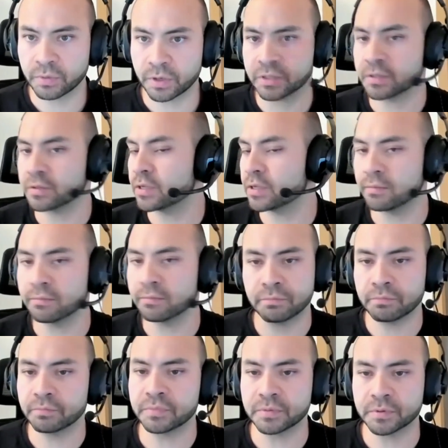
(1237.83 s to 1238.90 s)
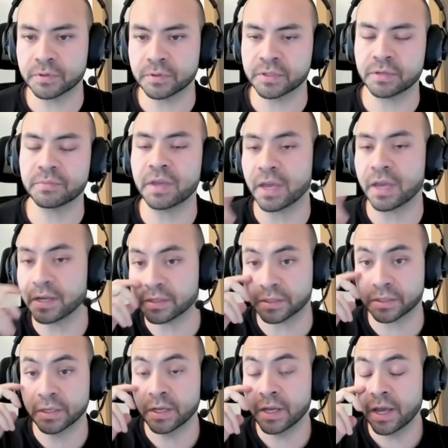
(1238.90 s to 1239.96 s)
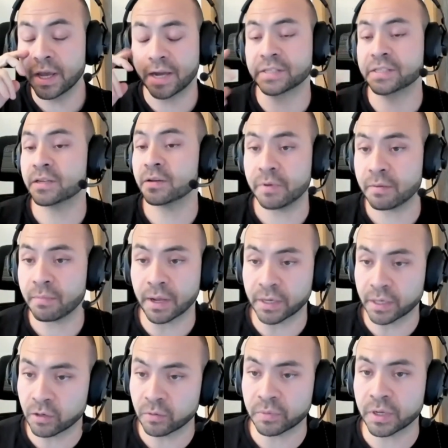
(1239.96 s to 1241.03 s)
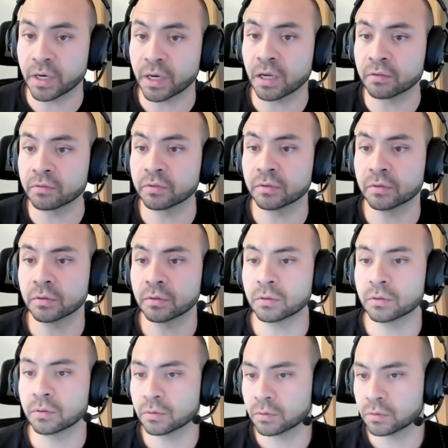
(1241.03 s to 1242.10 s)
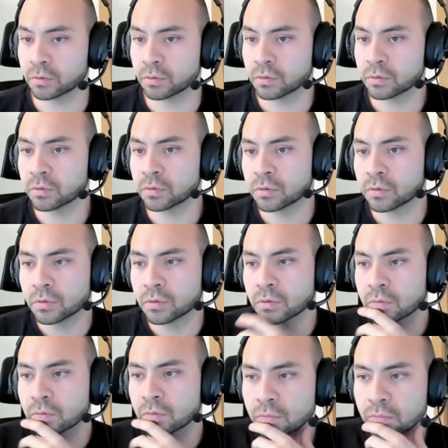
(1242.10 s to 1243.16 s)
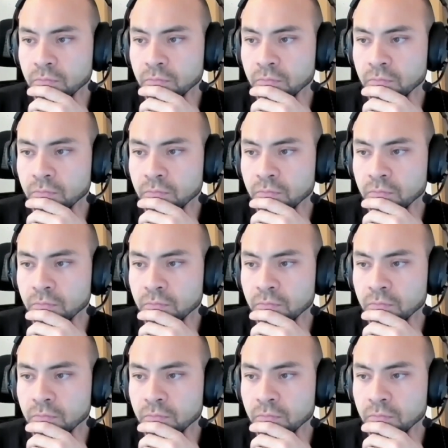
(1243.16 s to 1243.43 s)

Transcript: Because in some cases, ICMP might not be enough. Yes, absolutely.